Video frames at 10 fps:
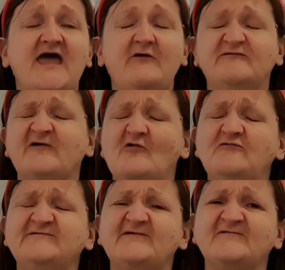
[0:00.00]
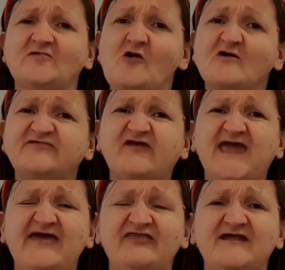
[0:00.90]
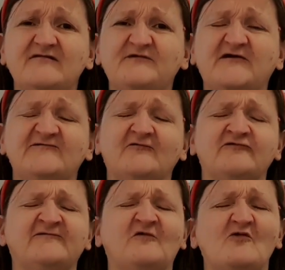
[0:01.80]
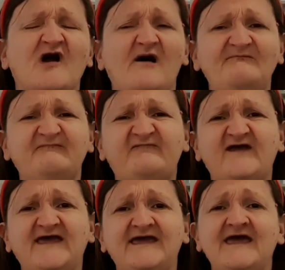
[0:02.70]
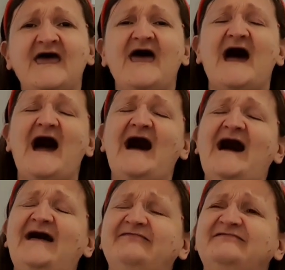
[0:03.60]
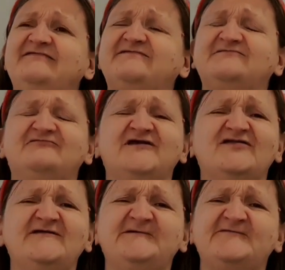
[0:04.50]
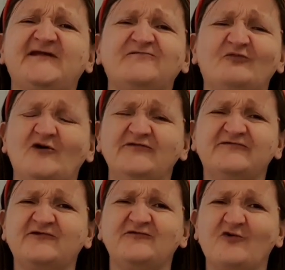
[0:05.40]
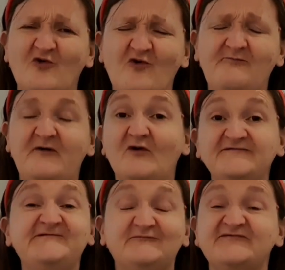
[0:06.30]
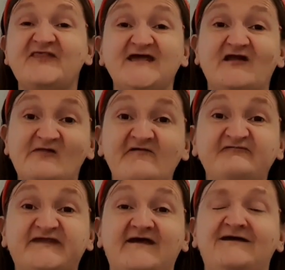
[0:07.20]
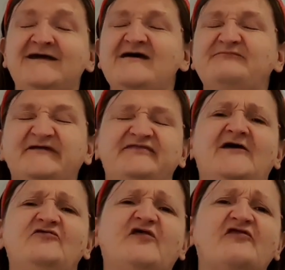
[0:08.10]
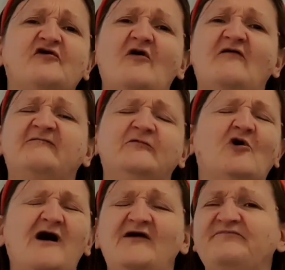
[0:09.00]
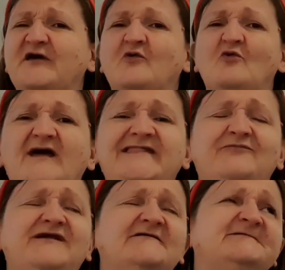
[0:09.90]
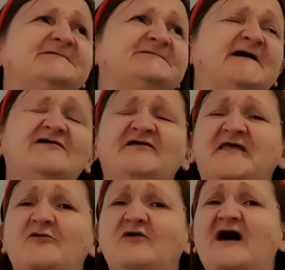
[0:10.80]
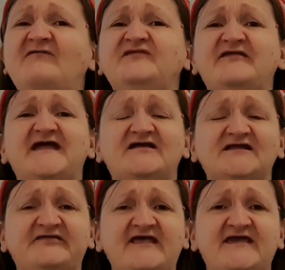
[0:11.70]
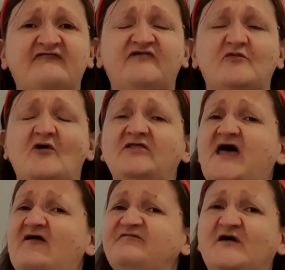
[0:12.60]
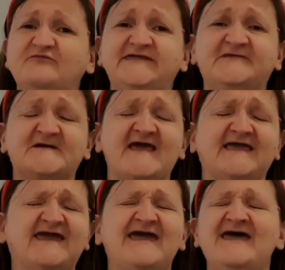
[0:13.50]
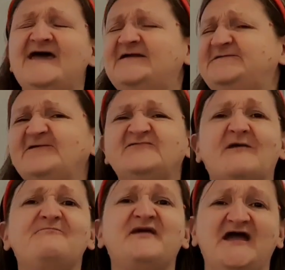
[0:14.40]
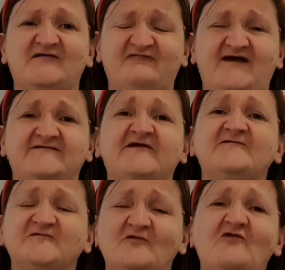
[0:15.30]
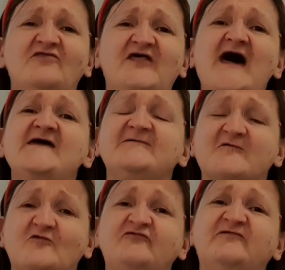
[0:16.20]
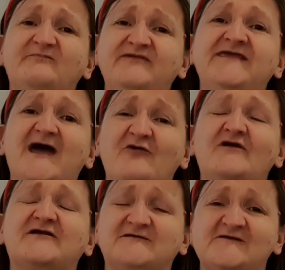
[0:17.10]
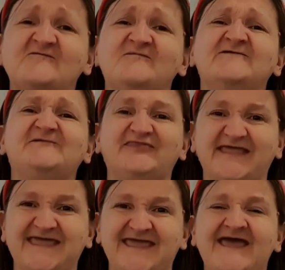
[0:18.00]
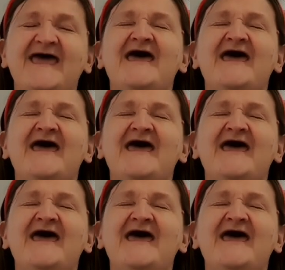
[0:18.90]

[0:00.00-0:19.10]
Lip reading: it was always a slog to get there because it was so comfy and really just didn't want to go. But once I was there, I loved it. But now the thought of not having to anywhere, just chilling out, having an early night if we want, having a wee drink, just perfect. So that is going to be our Christmas day.